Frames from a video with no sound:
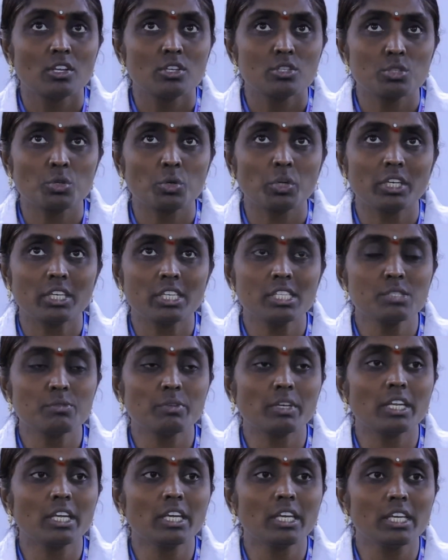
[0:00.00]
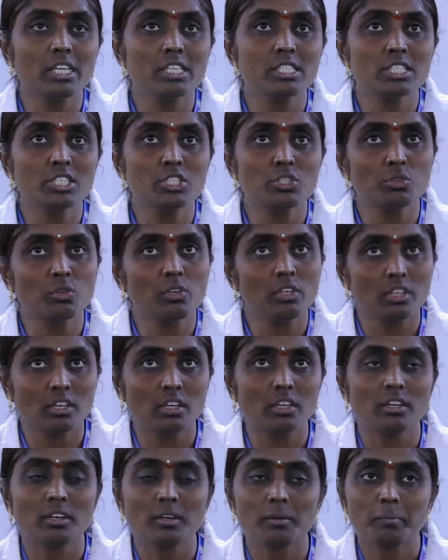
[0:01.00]
So it is very easy to
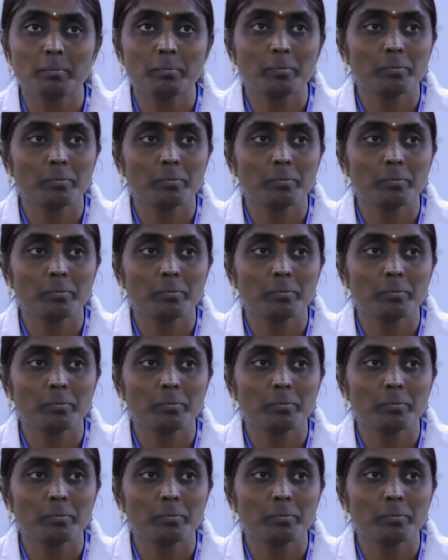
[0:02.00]
learn.